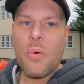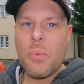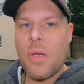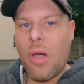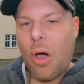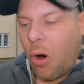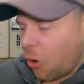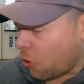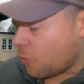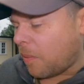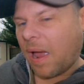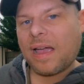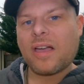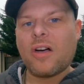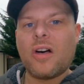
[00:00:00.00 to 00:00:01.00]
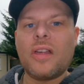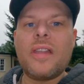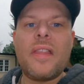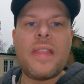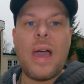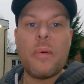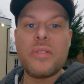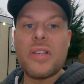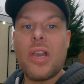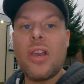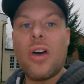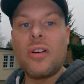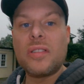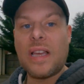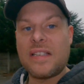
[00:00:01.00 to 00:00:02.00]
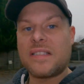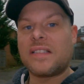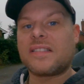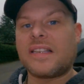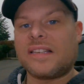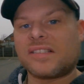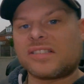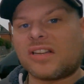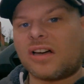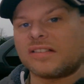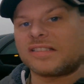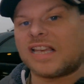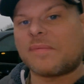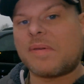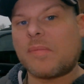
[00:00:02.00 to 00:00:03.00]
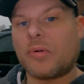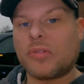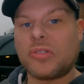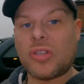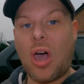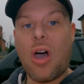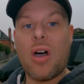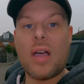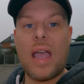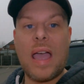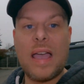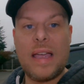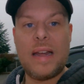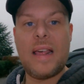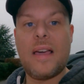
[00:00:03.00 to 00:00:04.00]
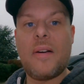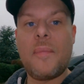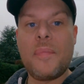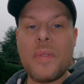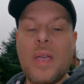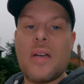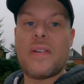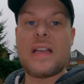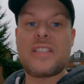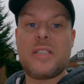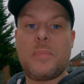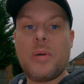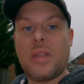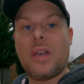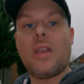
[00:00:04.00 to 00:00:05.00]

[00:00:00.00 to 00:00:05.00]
we're all back on. That was a long day. As you can see, it's starting to get a bit more dark out here now. I've actually put the